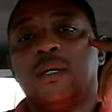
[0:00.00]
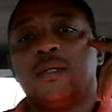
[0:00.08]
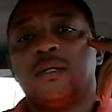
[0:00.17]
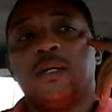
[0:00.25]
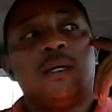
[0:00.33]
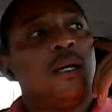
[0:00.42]

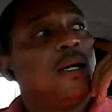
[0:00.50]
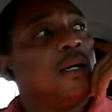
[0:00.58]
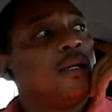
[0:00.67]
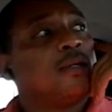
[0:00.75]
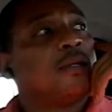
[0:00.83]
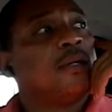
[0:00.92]
See,
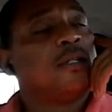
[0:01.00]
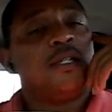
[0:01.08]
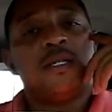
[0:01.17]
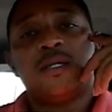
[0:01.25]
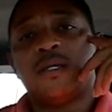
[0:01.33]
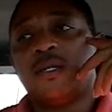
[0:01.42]
because
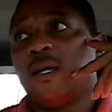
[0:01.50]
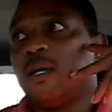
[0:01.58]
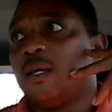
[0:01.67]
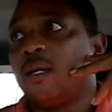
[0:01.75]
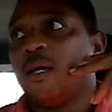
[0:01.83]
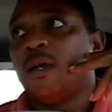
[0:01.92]
Jesus
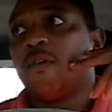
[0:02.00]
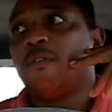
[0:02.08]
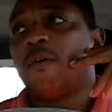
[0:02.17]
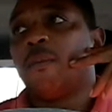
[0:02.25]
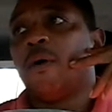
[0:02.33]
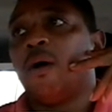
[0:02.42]
said it,
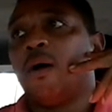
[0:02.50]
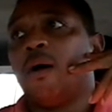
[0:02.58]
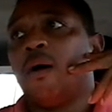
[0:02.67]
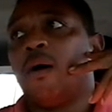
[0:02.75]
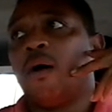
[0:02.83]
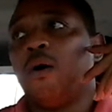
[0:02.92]
from
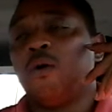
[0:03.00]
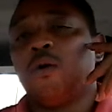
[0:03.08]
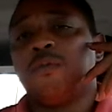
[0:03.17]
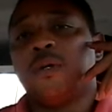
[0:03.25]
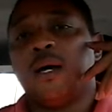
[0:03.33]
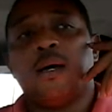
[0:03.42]
out
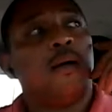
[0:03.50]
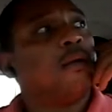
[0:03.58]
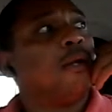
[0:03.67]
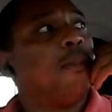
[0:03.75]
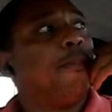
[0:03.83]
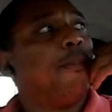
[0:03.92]
of the
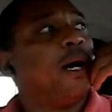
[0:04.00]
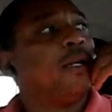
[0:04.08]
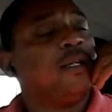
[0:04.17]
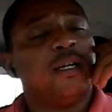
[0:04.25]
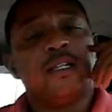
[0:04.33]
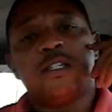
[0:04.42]

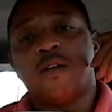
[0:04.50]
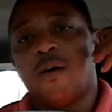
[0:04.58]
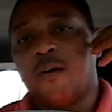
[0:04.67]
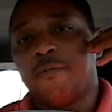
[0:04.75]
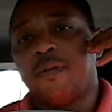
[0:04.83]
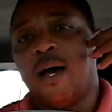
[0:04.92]
abundance
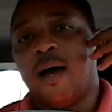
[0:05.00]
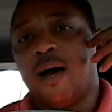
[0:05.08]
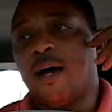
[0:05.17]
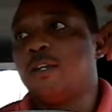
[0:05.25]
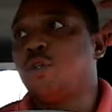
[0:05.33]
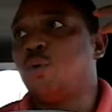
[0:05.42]
of the
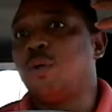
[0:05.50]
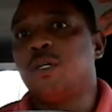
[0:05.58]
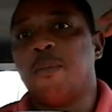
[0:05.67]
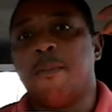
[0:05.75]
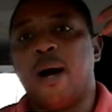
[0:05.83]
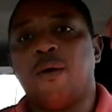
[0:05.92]
heart, do
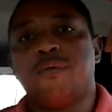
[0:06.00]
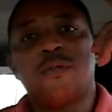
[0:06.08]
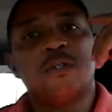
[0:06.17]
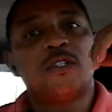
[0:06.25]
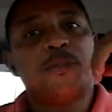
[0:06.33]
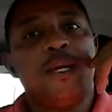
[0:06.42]
it the mouth
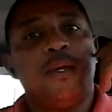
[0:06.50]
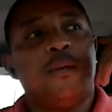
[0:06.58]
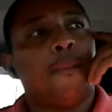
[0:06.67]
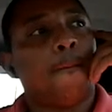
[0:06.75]
speak.